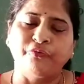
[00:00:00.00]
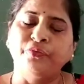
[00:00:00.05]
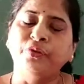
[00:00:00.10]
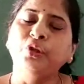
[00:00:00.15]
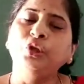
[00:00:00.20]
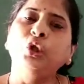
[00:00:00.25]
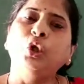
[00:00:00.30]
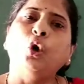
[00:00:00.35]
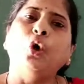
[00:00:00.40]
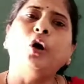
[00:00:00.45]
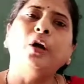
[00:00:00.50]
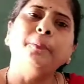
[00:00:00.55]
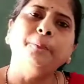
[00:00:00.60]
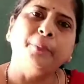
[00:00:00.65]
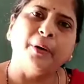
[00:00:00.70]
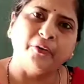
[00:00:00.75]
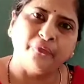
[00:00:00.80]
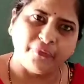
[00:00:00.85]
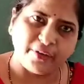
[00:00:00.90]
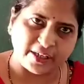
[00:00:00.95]

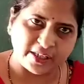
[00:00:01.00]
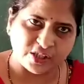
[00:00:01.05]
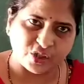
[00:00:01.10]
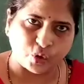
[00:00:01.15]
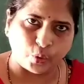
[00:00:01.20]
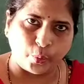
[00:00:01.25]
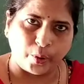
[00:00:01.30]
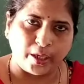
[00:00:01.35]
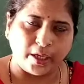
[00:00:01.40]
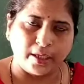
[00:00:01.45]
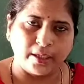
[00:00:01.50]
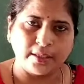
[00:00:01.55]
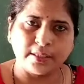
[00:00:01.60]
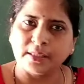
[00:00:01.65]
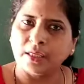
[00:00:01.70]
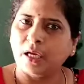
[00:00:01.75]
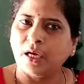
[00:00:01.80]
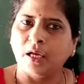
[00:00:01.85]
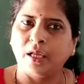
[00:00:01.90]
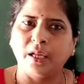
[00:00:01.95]
non-perfect squares
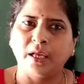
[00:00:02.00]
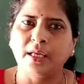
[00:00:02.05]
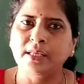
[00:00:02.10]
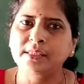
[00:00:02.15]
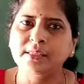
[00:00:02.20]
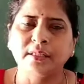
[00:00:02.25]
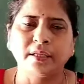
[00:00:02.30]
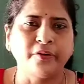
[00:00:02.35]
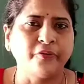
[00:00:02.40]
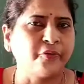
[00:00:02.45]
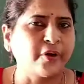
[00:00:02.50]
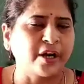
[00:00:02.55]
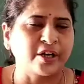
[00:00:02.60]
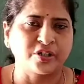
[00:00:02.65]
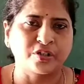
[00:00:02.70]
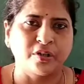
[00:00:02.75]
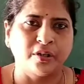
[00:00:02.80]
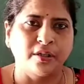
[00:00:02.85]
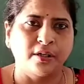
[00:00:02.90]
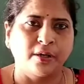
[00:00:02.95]
are as
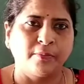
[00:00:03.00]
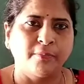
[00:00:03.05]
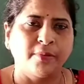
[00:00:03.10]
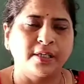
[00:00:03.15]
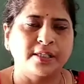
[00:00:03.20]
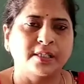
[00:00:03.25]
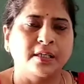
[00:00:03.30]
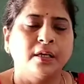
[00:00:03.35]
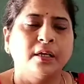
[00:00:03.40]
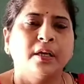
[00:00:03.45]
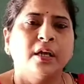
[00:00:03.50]
irrational numbers.